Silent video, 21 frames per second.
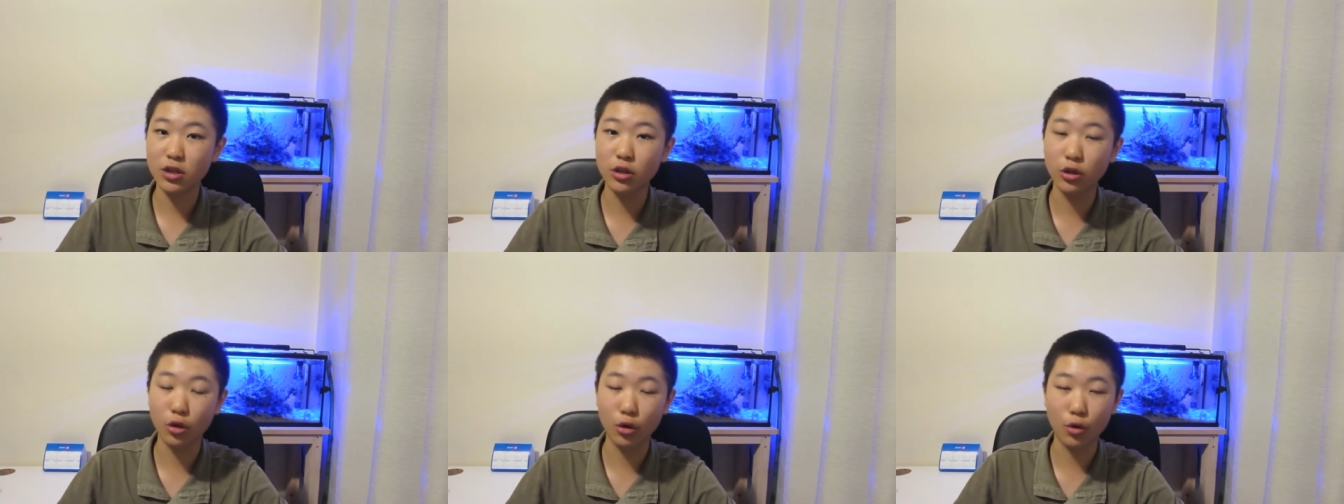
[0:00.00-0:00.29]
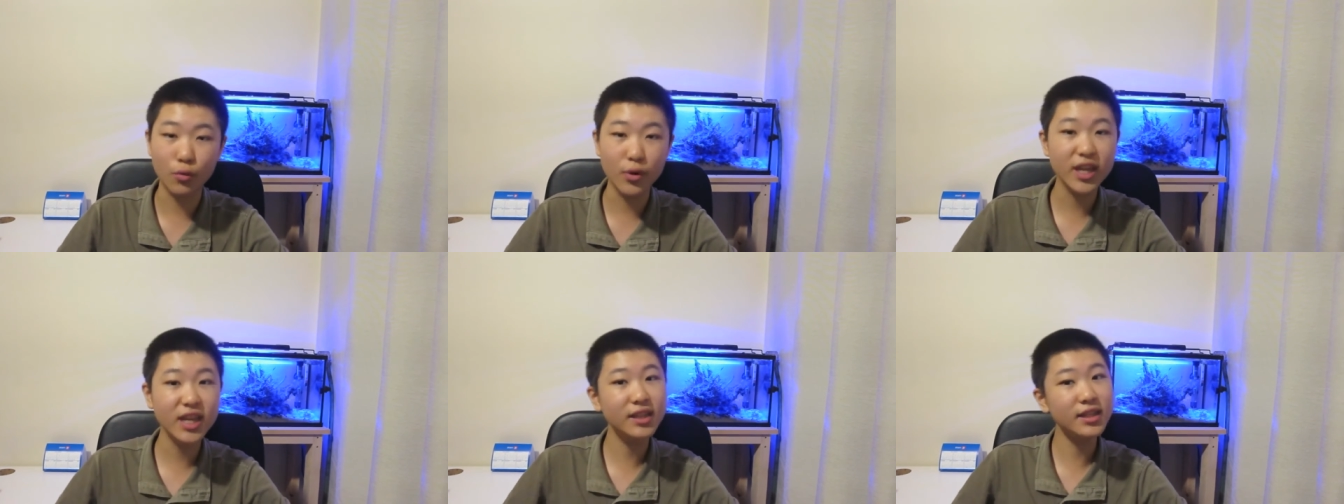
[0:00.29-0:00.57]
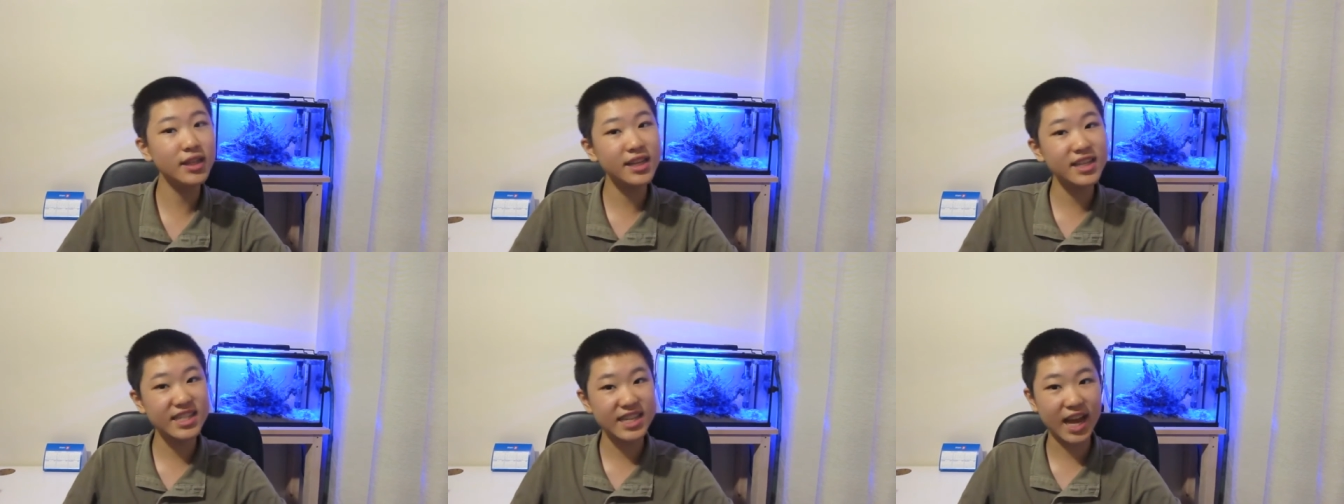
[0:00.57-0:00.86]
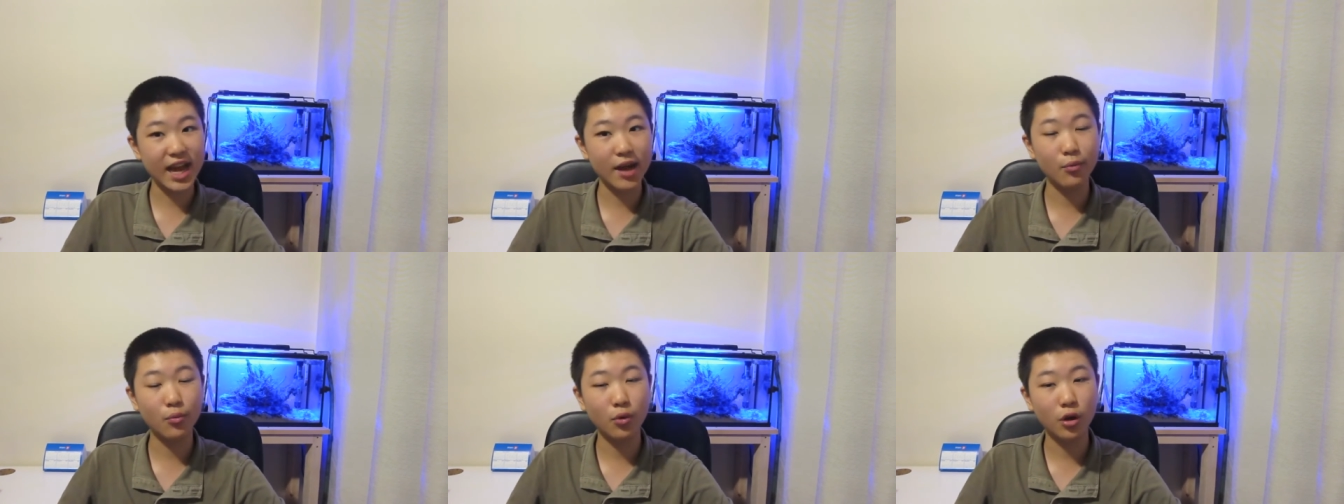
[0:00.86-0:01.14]
chlorine in
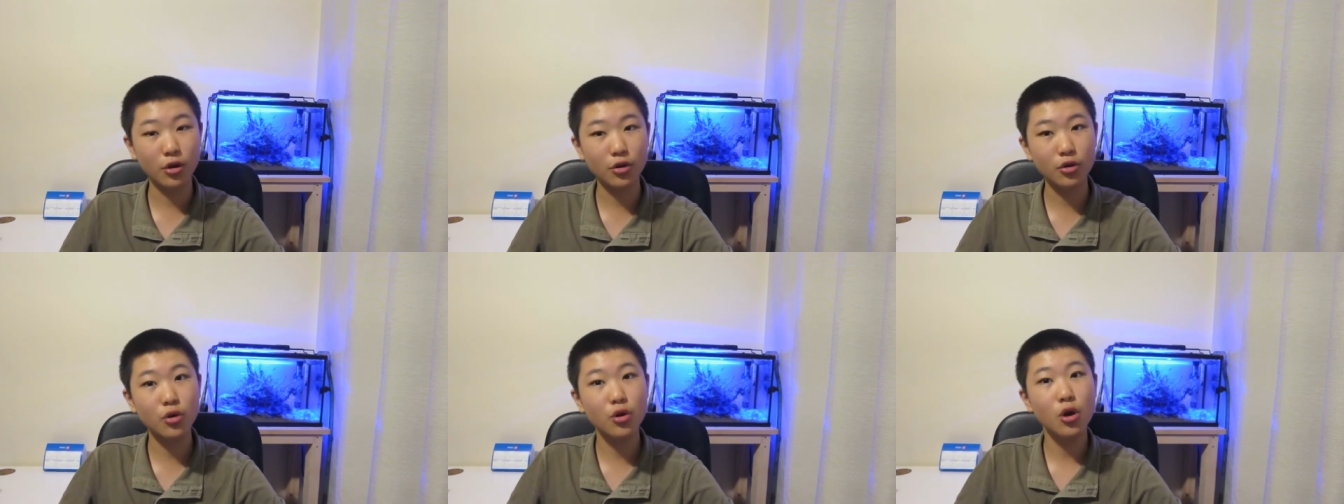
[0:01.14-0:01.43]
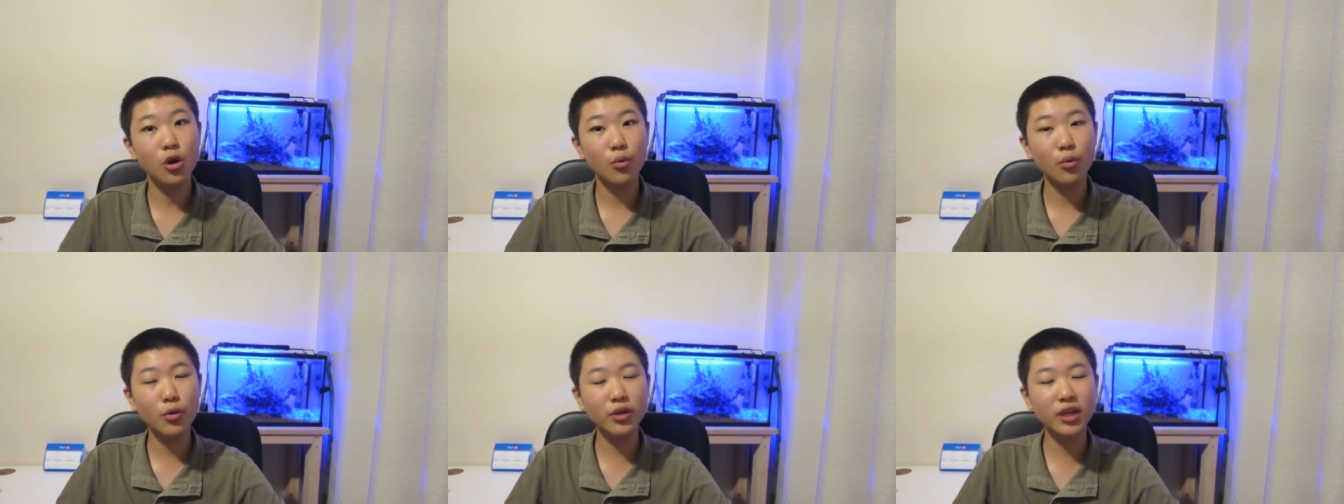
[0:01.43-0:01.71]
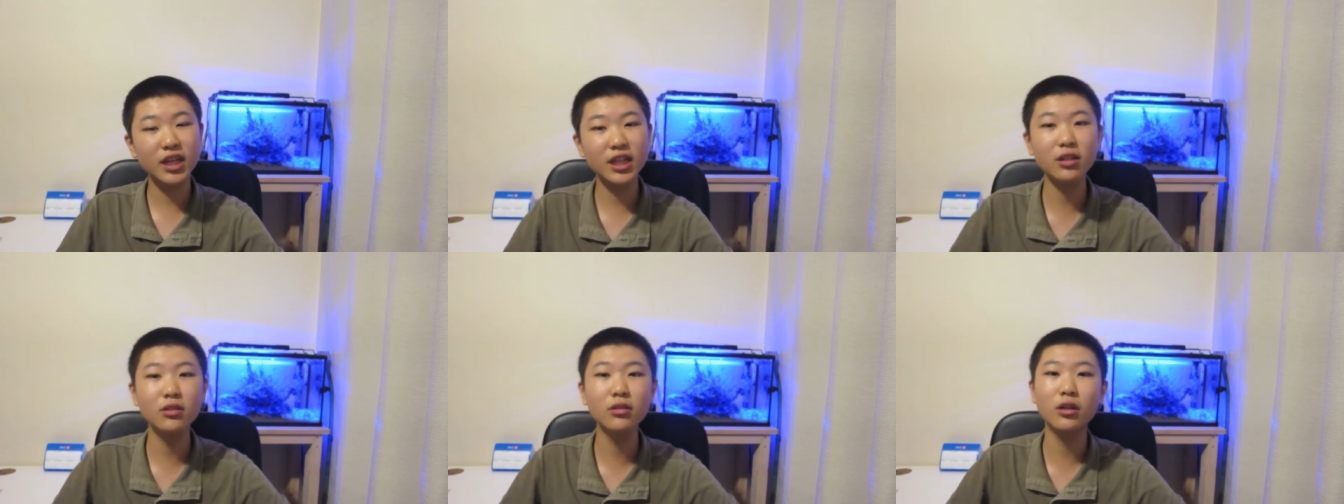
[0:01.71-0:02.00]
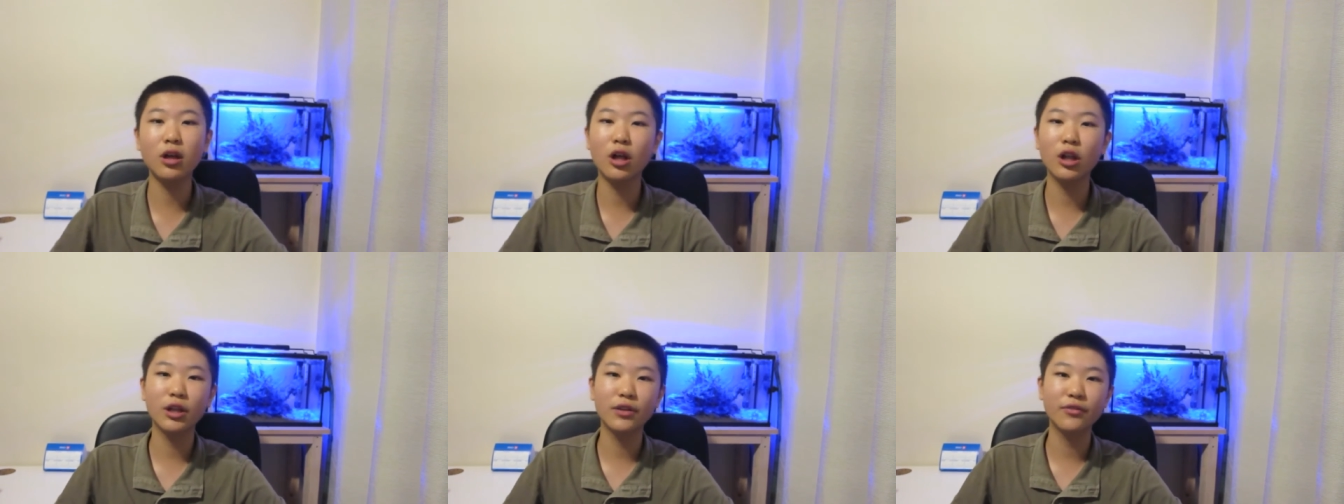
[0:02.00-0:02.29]
tap water will
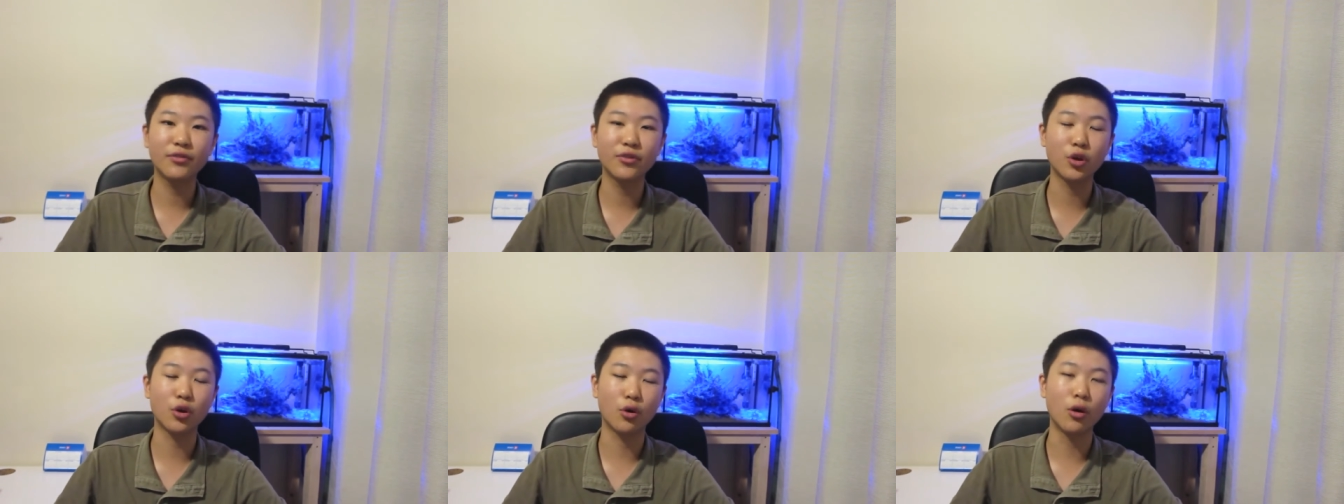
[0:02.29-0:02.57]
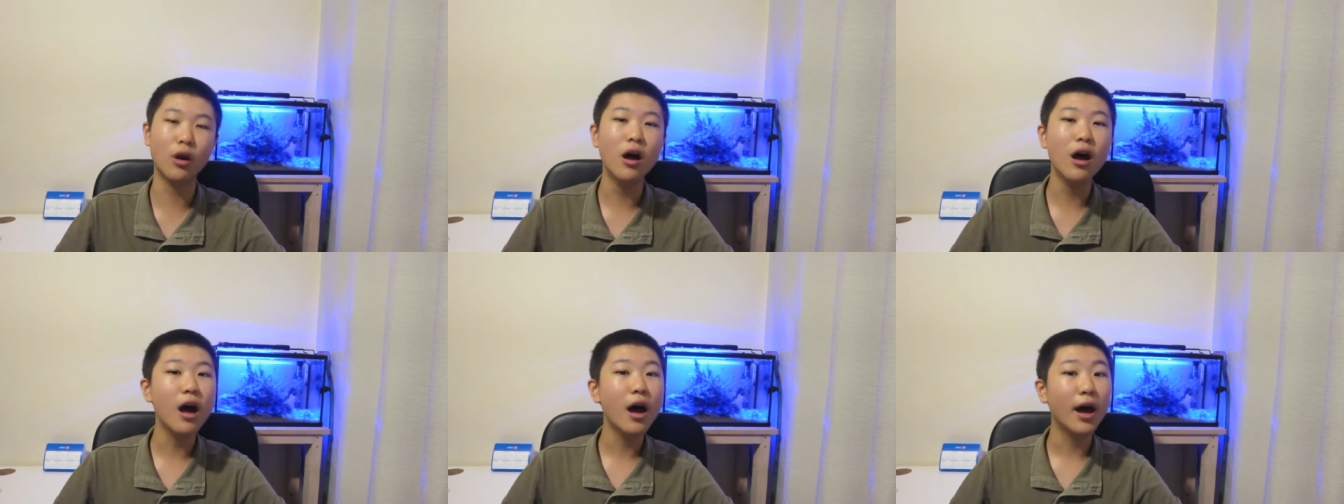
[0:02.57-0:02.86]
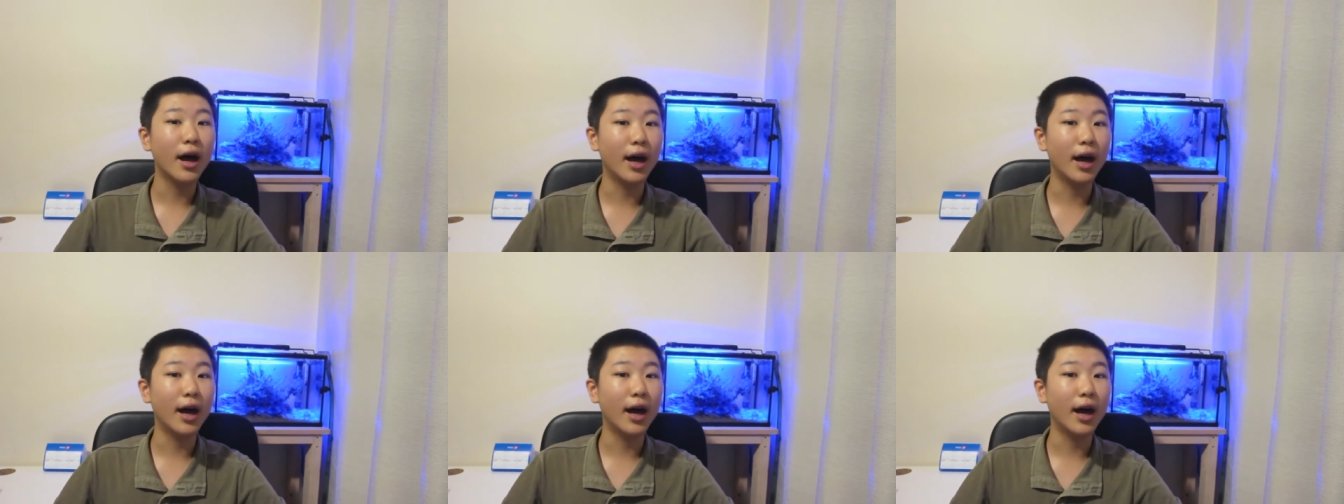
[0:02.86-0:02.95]
kill all of your